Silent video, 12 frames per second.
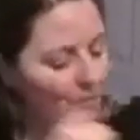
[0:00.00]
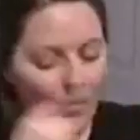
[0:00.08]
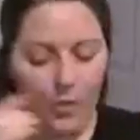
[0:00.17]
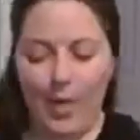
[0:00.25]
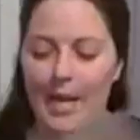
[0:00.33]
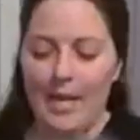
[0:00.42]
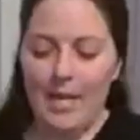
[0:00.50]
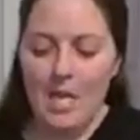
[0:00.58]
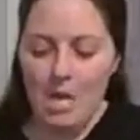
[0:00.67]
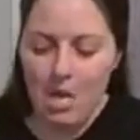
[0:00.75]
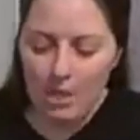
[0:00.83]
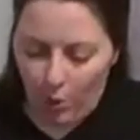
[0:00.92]
Okay,
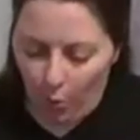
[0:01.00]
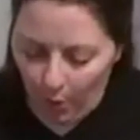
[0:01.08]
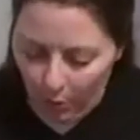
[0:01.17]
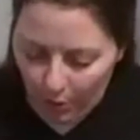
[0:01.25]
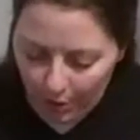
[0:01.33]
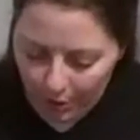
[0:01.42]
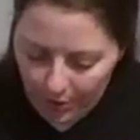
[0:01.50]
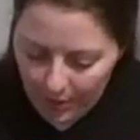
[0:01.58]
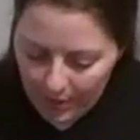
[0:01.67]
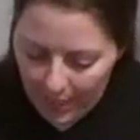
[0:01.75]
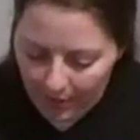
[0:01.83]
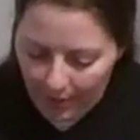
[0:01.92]
so what we're going to do
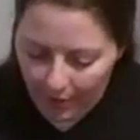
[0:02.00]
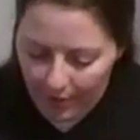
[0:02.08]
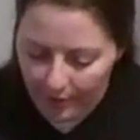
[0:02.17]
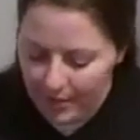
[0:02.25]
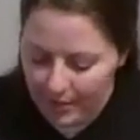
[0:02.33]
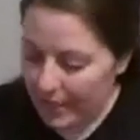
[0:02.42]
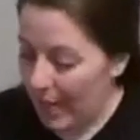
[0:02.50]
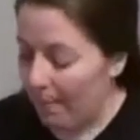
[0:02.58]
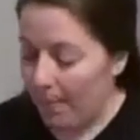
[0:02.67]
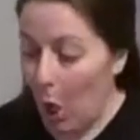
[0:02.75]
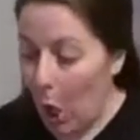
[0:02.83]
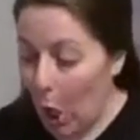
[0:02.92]
now that I'm to that
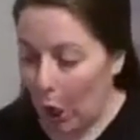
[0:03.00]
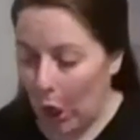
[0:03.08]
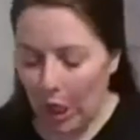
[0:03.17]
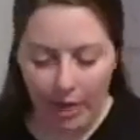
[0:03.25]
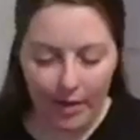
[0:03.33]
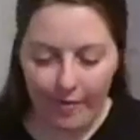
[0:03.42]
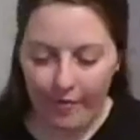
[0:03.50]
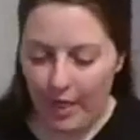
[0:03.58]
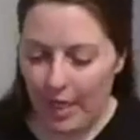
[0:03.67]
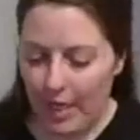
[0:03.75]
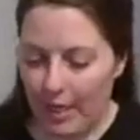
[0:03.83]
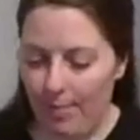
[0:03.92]
part of
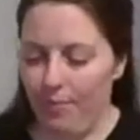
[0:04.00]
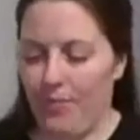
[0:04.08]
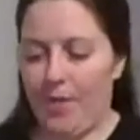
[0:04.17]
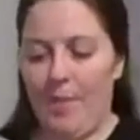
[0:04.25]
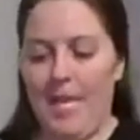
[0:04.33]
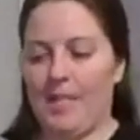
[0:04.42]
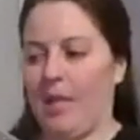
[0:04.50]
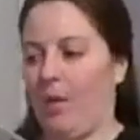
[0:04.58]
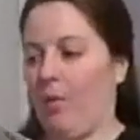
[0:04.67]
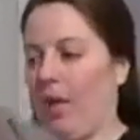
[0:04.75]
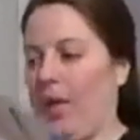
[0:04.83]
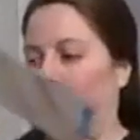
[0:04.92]
the painting
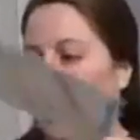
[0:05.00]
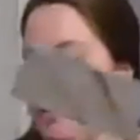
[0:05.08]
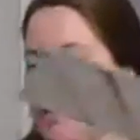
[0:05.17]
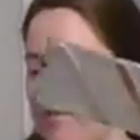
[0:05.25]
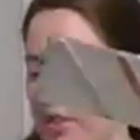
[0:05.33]
where I can't